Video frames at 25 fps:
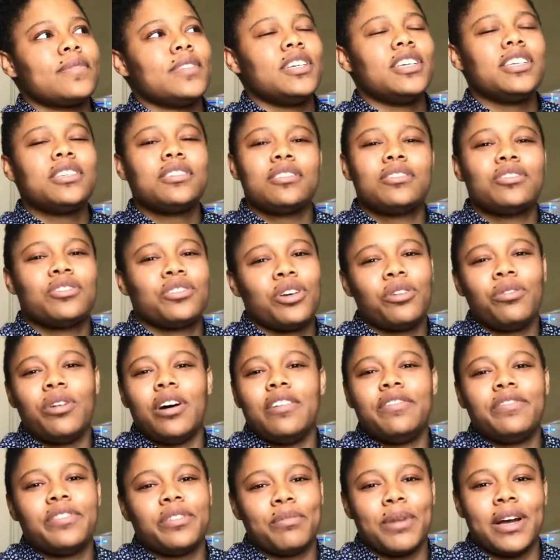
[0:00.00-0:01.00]
just show
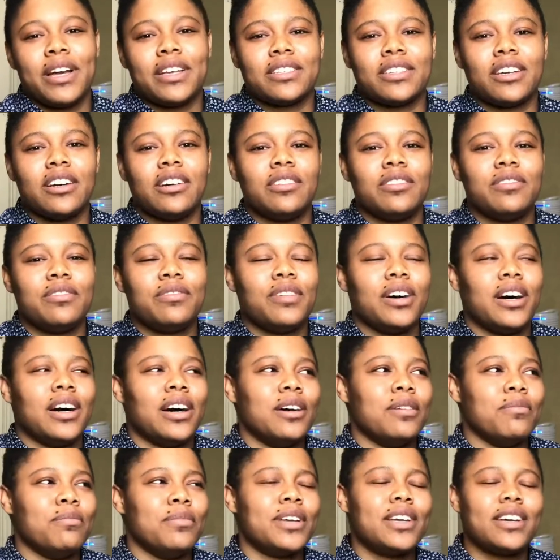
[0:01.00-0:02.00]
up for myself,
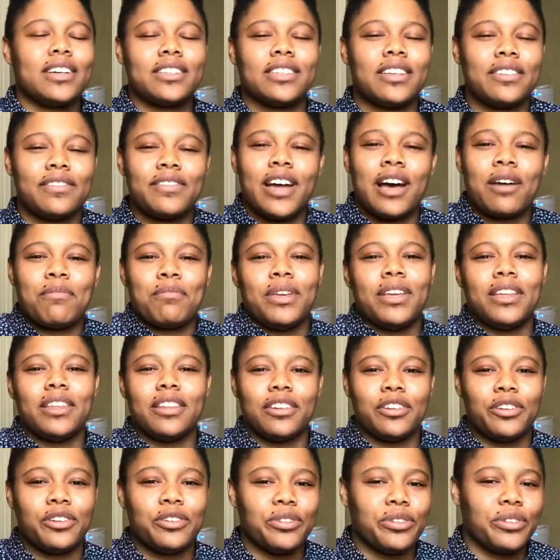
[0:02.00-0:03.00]
because if not me,
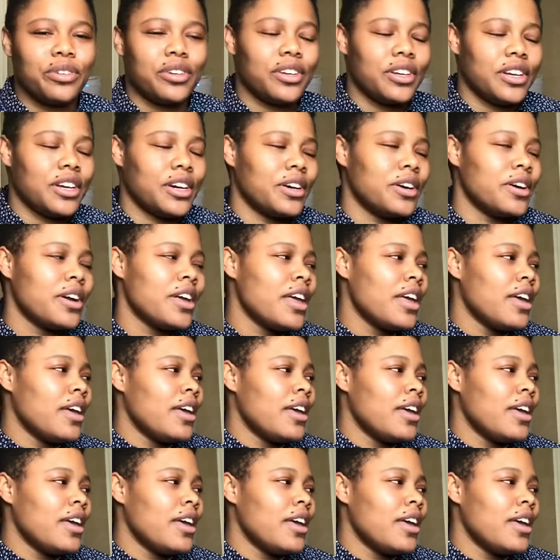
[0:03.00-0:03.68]
then who, you know?